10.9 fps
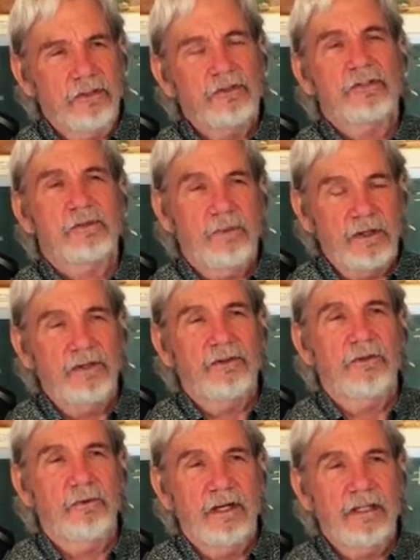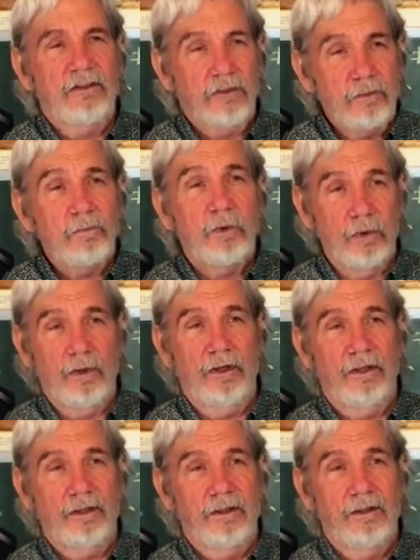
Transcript: your spirit the way you bore it.